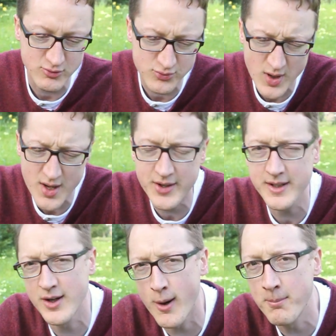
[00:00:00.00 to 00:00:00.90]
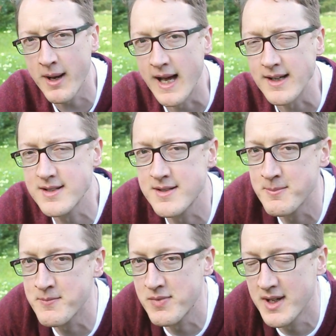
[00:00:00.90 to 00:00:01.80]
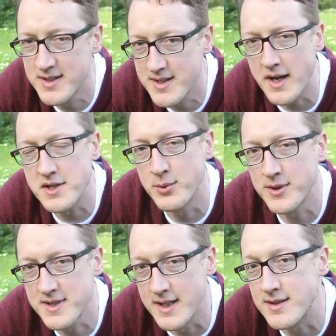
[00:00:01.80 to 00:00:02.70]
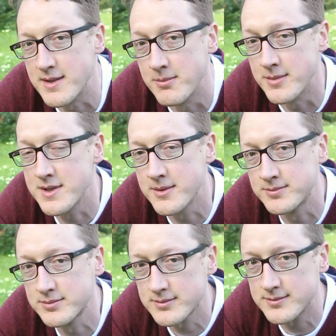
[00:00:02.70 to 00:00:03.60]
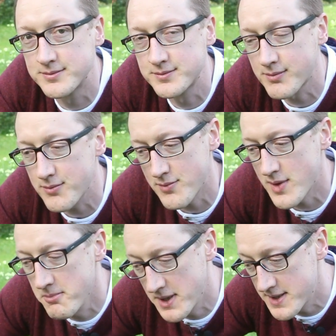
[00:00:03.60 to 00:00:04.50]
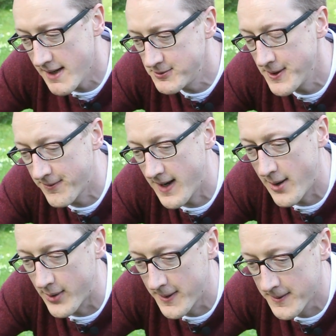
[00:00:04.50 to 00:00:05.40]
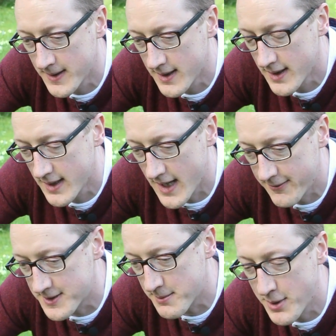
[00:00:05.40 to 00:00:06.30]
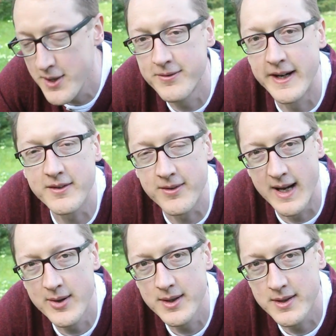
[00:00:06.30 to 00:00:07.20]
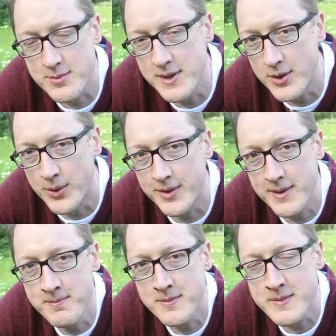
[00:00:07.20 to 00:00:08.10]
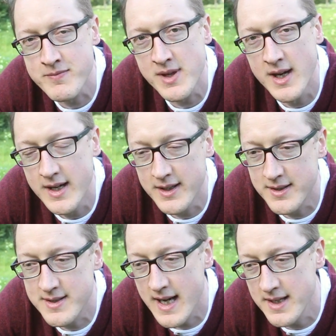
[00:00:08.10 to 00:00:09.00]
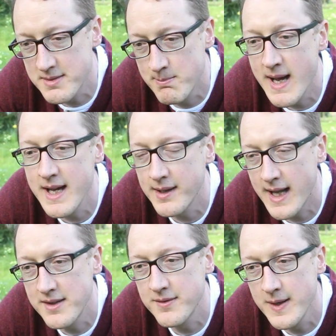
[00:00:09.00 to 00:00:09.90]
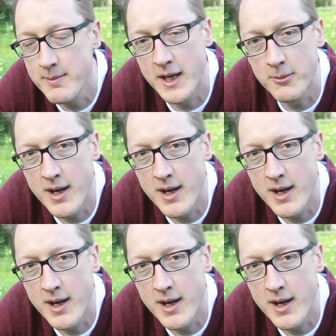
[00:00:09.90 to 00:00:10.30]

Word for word: rather complex sexual systems because every flower, if it's a perfect flower, as we call them, contains male and female